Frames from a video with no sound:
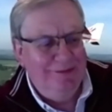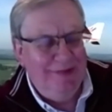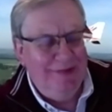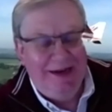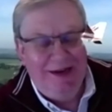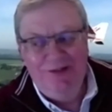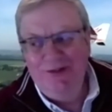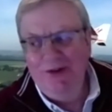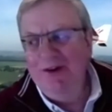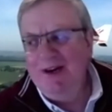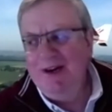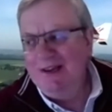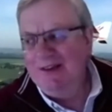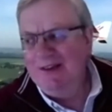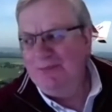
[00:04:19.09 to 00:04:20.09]
and
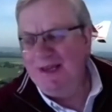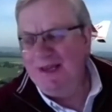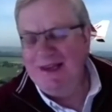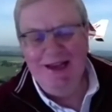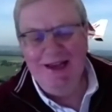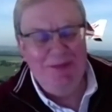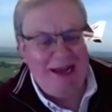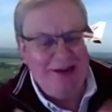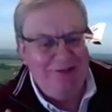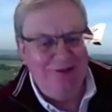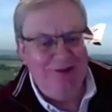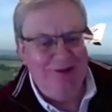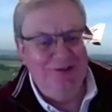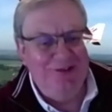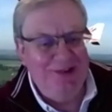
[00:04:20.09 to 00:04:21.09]
historically speaking,
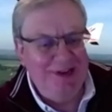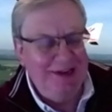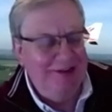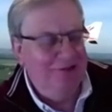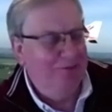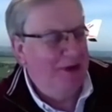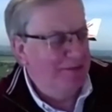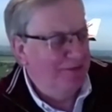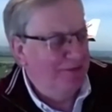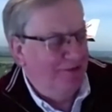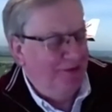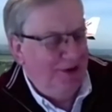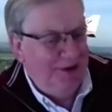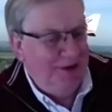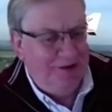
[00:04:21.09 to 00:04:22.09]
attitudes have changed, people have
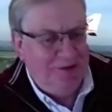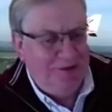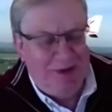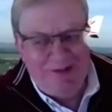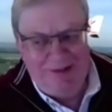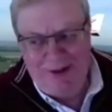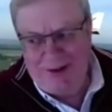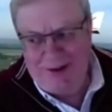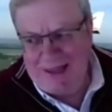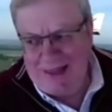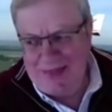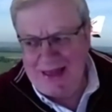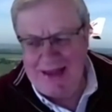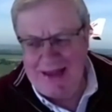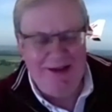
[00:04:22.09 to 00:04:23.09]
learned, but certainly at
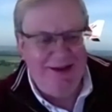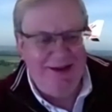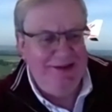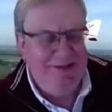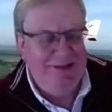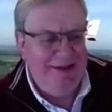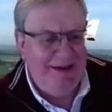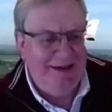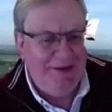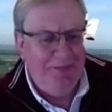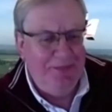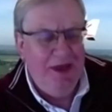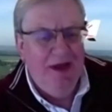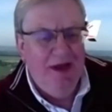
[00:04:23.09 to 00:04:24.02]
that kind of time,